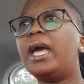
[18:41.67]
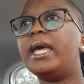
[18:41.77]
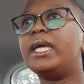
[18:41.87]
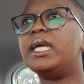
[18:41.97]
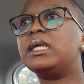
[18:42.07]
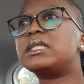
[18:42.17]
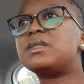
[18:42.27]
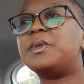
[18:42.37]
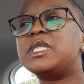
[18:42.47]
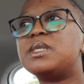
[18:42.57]
and
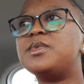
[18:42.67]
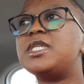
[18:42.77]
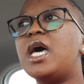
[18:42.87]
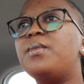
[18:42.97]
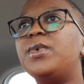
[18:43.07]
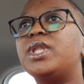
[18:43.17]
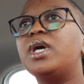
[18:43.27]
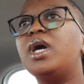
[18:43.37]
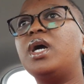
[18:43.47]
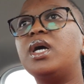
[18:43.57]
spend some time with
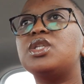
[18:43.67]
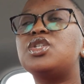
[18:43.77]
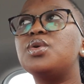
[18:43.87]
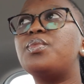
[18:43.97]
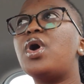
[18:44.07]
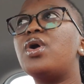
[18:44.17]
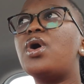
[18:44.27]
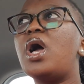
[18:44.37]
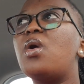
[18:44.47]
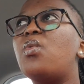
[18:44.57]
her.
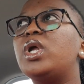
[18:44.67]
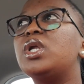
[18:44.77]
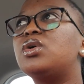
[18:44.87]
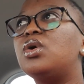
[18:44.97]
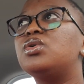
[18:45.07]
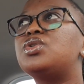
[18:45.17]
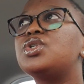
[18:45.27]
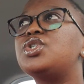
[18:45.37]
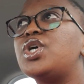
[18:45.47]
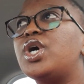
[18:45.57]
Tomorrow I wanna go
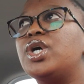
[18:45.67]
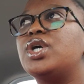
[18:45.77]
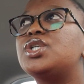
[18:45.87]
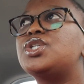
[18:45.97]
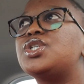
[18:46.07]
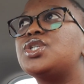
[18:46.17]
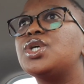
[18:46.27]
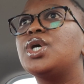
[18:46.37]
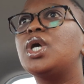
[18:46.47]
to church.